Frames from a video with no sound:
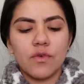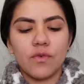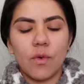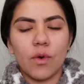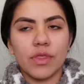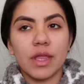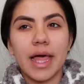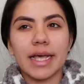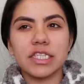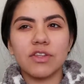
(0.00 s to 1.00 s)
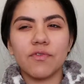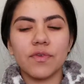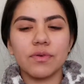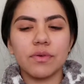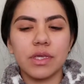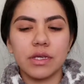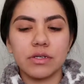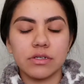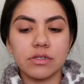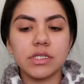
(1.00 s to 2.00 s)
for the last few
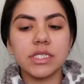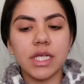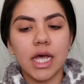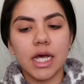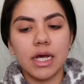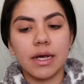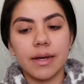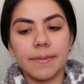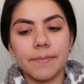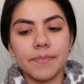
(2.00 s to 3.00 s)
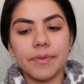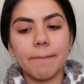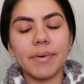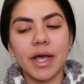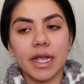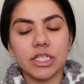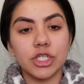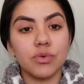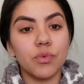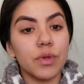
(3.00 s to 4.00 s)
years, but I
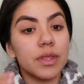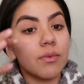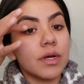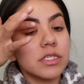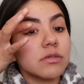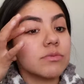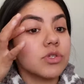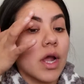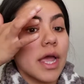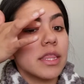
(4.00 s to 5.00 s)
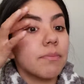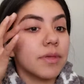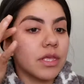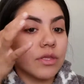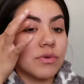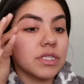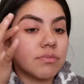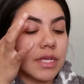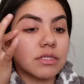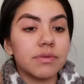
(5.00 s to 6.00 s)
do really want to try the P. Louise
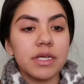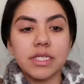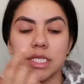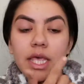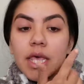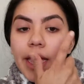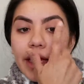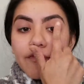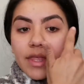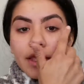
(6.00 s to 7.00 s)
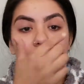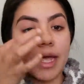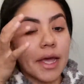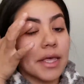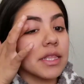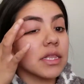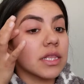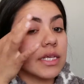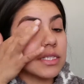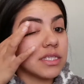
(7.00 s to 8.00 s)
base because I feel like my
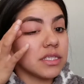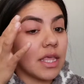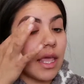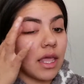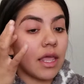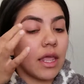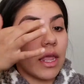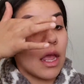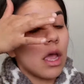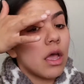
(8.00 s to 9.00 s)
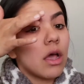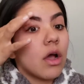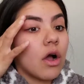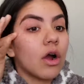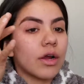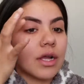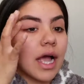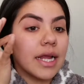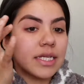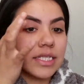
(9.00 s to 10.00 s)
eyelids, they are
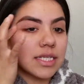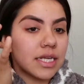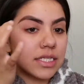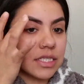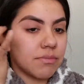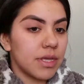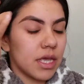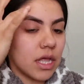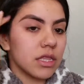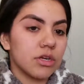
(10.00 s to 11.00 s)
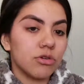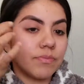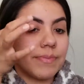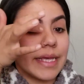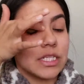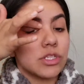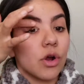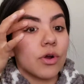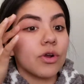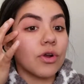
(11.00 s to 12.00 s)
kind of tending to be a little bit
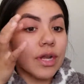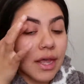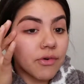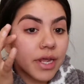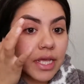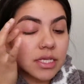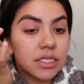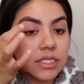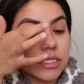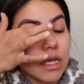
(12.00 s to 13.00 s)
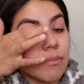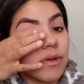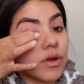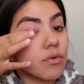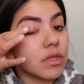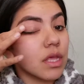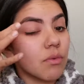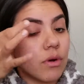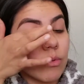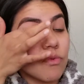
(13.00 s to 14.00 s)
darker nowadays compared to what they
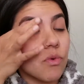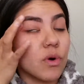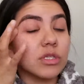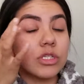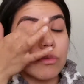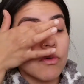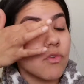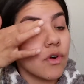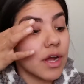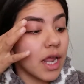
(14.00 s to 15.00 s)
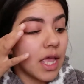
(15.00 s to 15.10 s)
were before. So before,